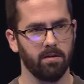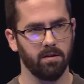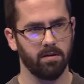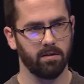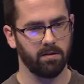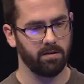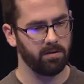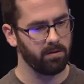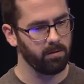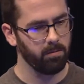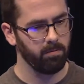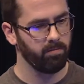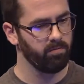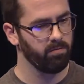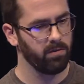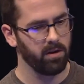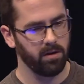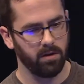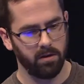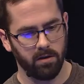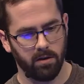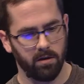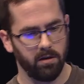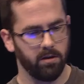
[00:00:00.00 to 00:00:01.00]
It's
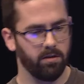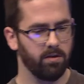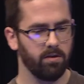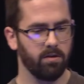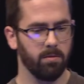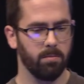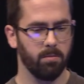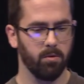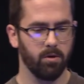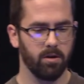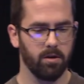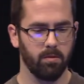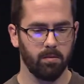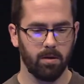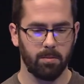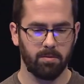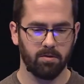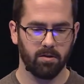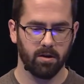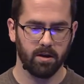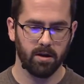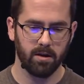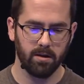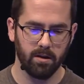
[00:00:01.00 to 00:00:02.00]
just a booking
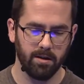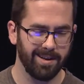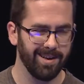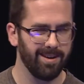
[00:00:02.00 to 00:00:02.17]
website.